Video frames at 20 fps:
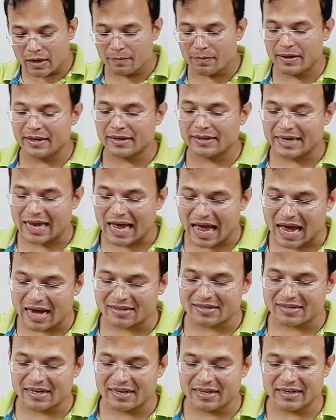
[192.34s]
be
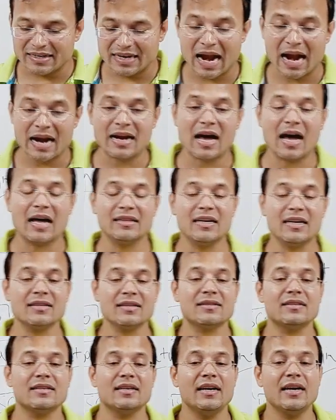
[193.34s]
taxed in that other
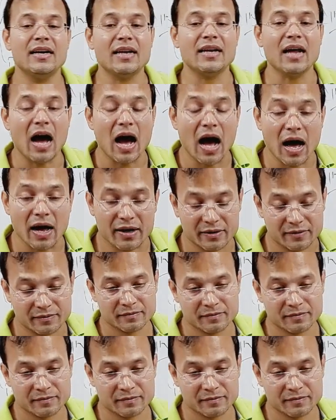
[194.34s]
state R.